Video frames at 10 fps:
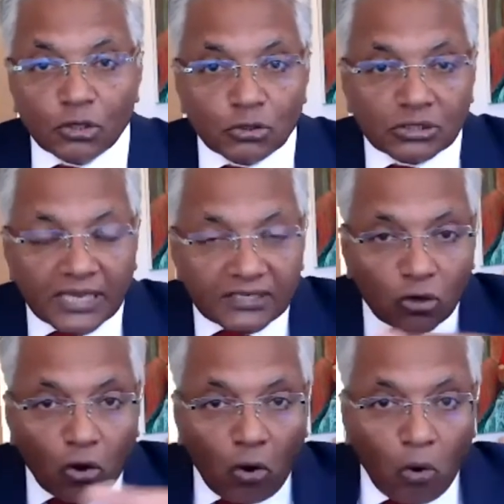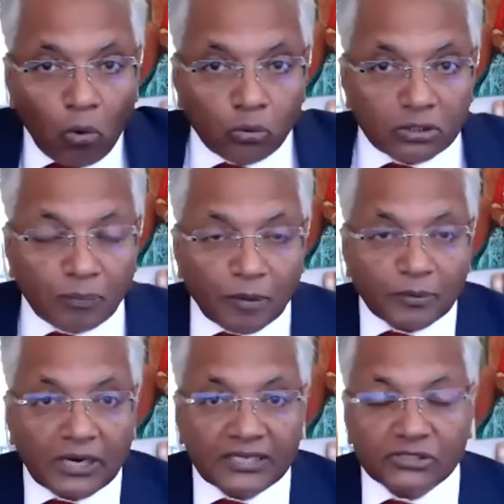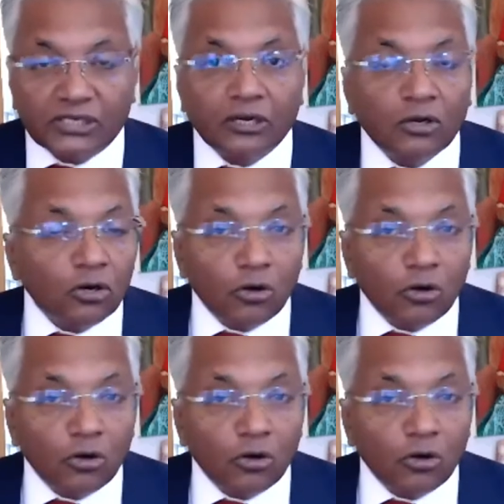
you test all the population,